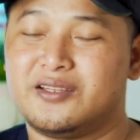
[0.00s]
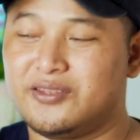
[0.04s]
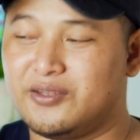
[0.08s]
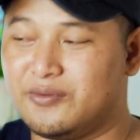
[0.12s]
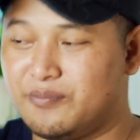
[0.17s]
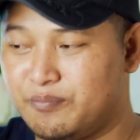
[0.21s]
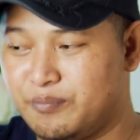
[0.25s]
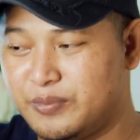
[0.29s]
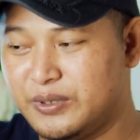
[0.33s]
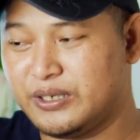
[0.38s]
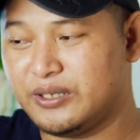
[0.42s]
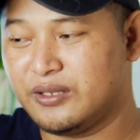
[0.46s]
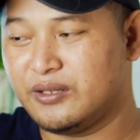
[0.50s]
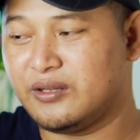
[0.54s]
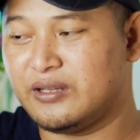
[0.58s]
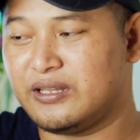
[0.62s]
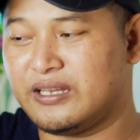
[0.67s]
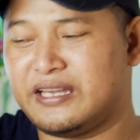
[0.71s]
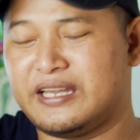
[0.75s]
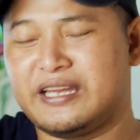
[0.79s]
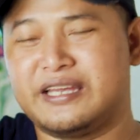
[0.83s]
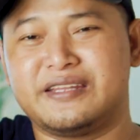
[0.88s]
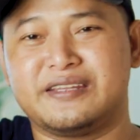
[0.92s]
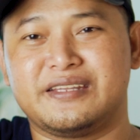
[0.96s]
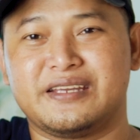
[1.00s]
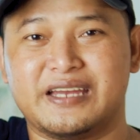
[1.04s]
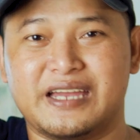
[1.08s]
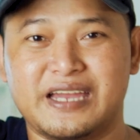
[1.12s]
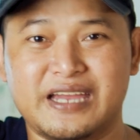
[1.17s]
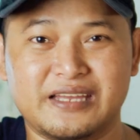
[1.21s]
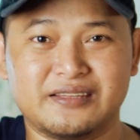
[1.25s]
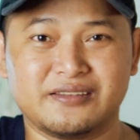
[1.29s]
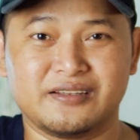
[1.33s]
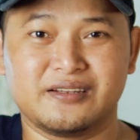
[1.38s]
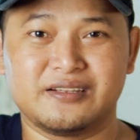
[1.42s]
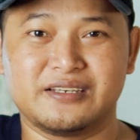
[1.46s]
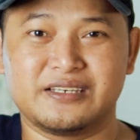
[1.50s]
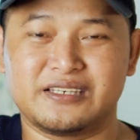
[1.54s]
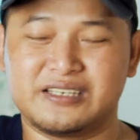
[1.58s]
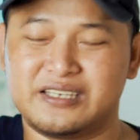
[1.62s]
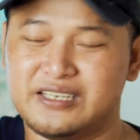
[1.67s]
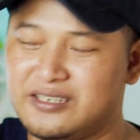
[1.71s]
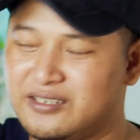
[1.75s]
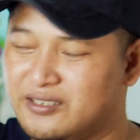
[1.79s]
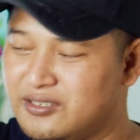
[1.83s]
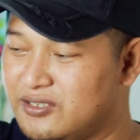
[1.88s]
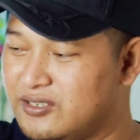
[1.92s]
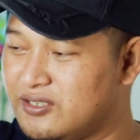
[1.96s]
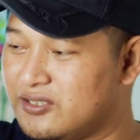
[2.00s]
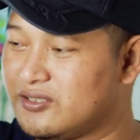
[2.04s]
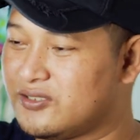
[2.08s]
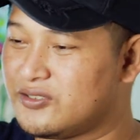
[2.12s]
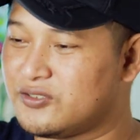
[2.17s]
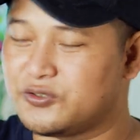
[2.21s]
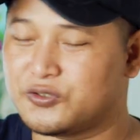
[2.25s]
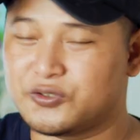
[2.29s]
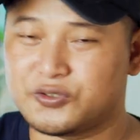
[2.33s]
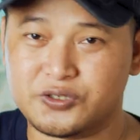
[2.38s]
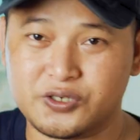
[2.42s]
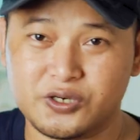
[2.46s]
The build and the handling, it just